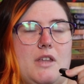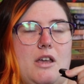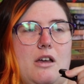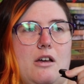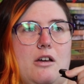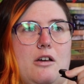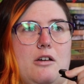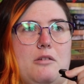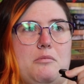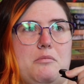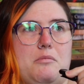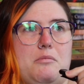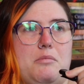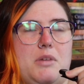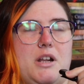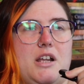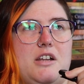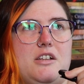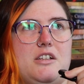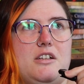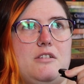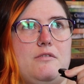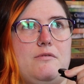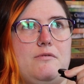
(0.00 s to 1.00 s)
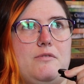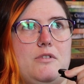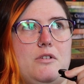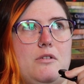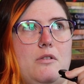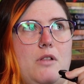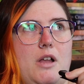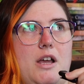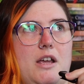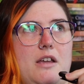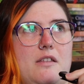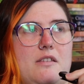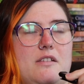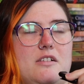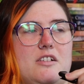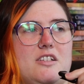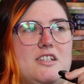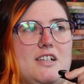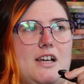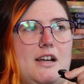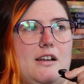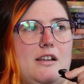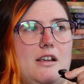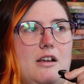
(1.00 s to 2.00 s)
but I did feel like the
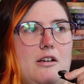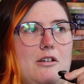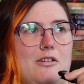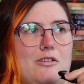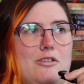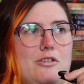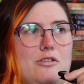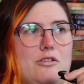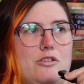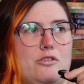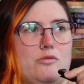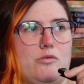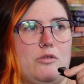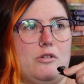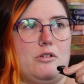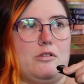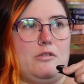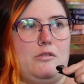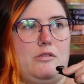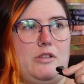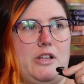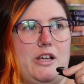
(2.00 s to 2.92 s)
side characters were